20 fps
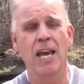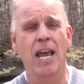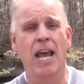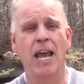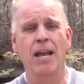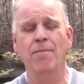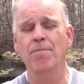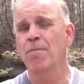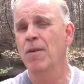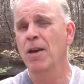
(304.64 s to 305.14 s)

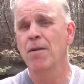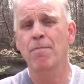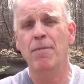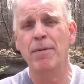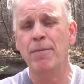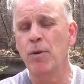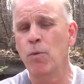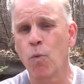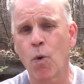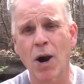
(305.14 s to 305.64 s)
and
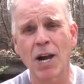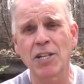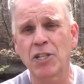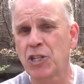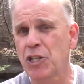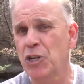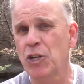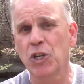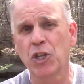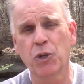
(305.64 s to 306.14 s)
maybe one,
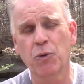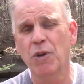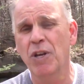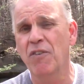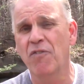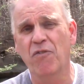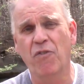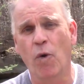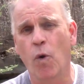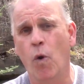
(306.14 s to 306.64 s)
two, three,
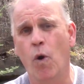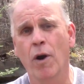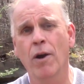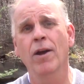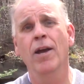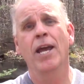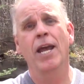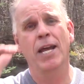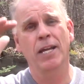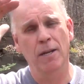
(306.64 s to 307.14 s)

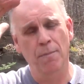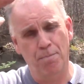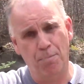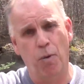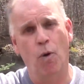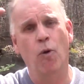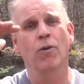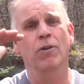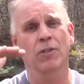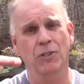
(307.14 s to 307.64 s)
four in
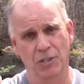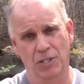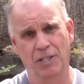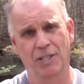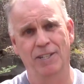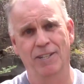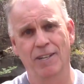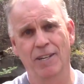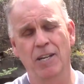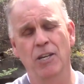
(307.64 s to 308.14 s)

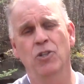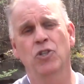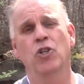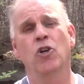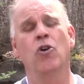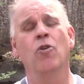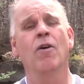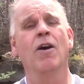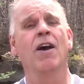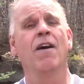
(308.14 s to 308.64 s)
importance.
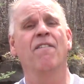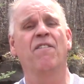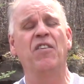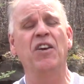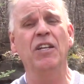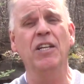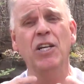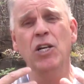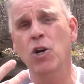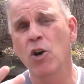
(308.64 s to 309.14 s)
So,
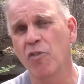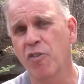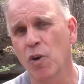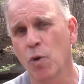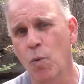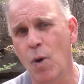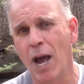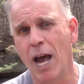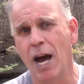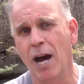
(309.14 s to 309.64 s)
feeling
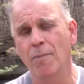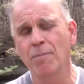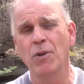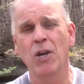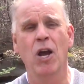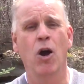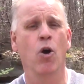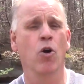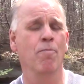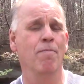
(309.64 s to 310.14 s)
overwhelmed
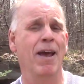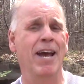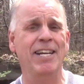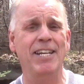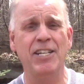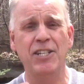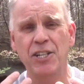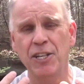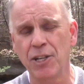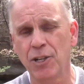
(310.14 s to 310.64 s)
or
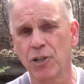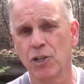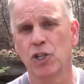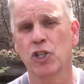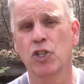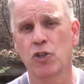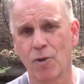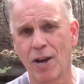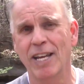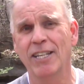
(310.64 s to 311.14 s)
managing your
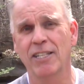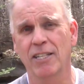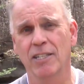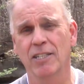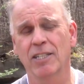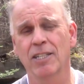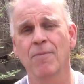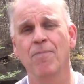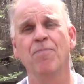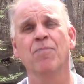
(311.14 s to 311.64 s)

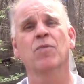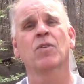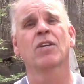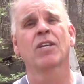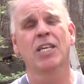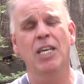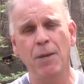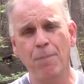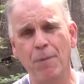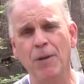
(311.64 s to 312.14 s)
stresses
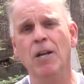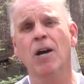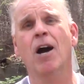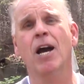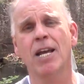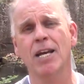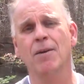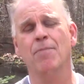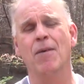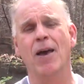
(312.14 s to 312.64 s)
keep an
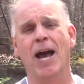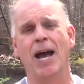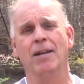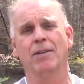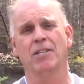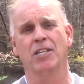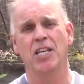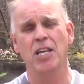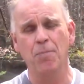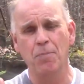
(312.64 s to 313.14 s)
eye on
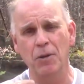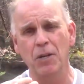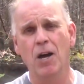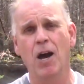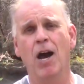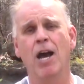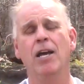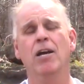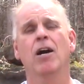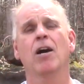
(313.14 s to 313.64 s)
that. Keep an
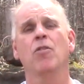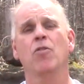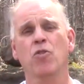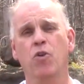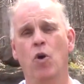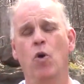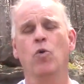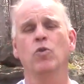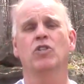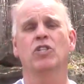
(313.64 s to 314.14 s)
eye on
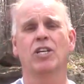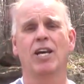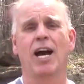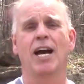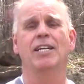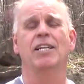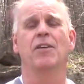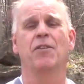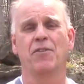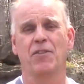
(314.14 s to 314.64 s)
those
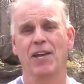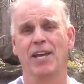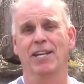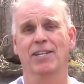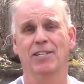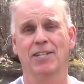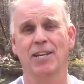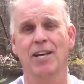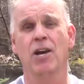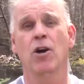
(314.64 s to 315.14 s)
kind of
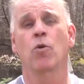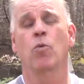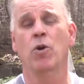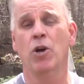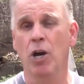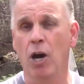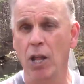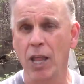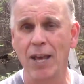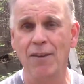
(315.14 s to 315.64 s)
things. We
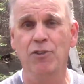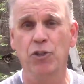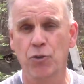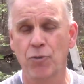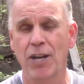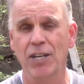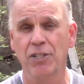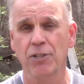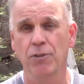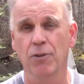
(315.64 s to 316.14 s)
all have
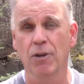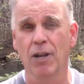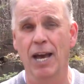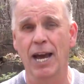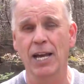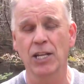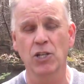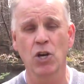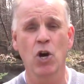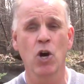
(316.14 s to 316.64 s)
stress in our
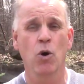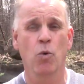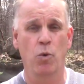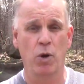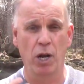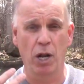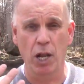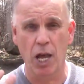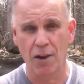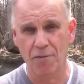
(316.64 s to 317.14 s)
lives.
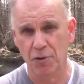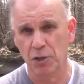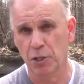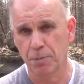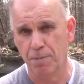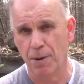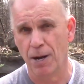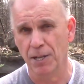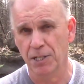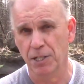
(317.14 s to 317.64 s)
We all have
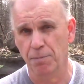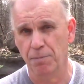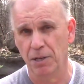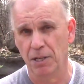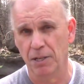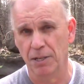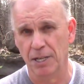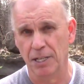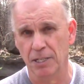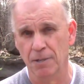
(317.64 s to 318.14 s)

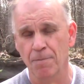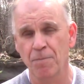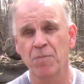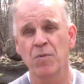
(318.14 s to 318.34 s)
responsibilities.